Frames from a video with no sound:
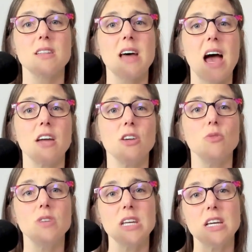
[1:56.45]
that you
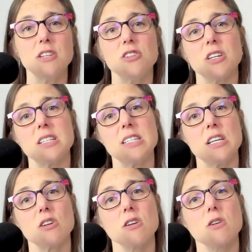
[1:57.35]
need to
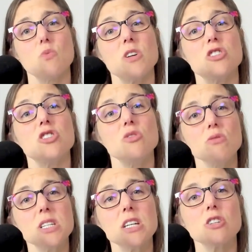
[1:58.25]
consider when
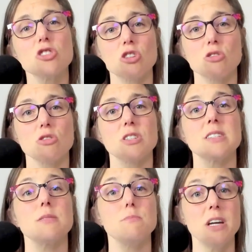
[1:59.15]
choosing a journal to
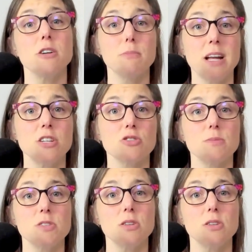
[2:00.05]
submit your manuscript